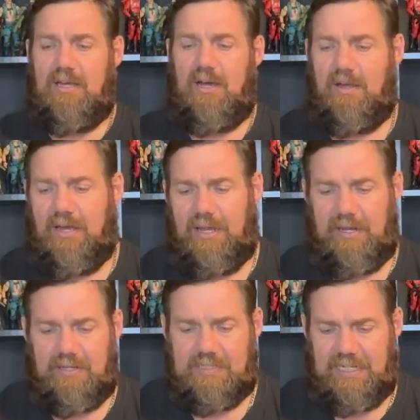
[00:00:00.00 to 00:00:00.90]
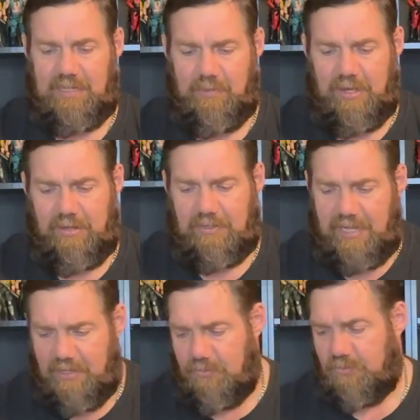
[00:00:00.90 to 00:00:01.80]
All right, let's get him out.
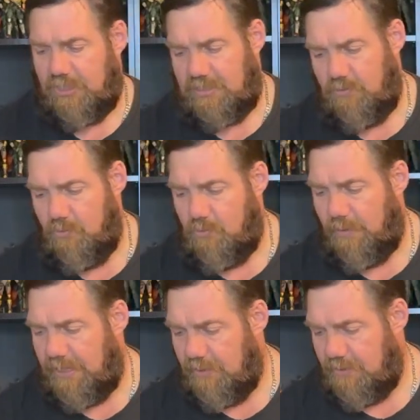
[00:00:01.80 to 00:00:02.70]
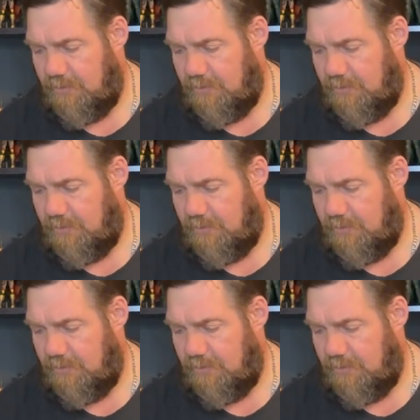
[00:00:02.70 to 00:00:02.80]
Oh, ooh, man.